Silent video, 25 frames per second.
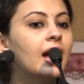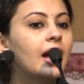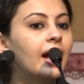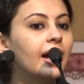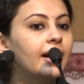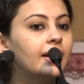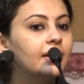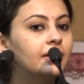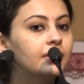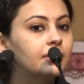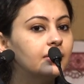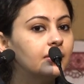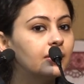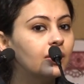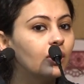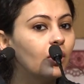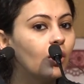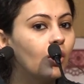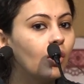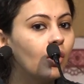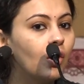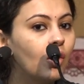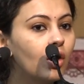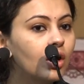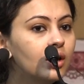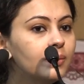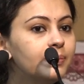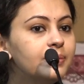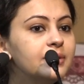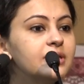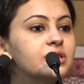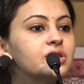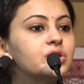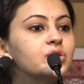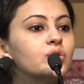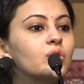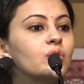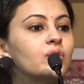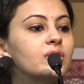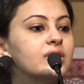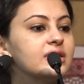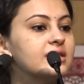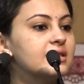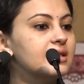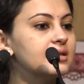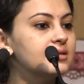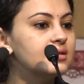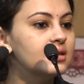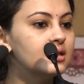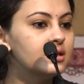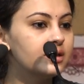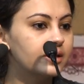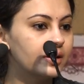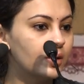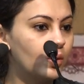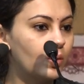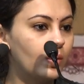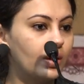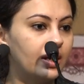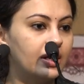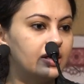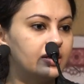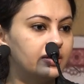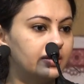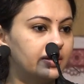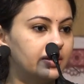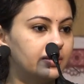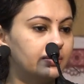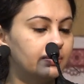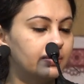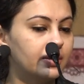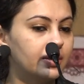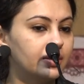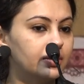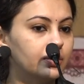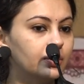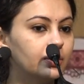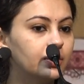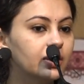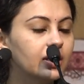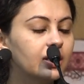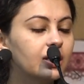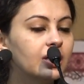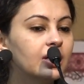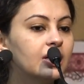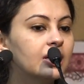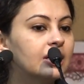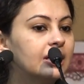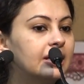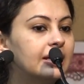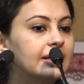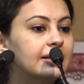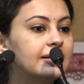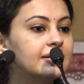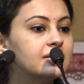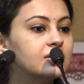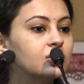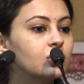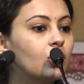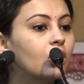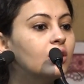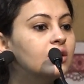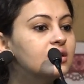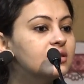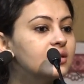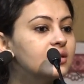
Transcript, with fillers: And all PCOS doesn't require treatment okay it is not